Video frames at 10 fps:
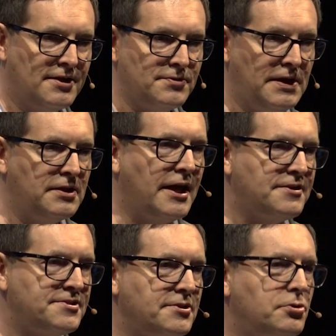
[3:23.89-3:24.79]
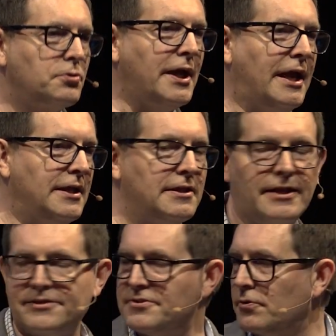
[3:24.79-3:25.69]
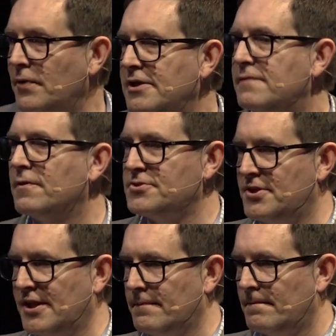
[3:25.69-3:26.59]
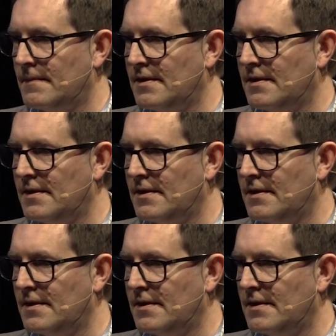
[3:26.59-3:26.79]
So he likes to create diversity.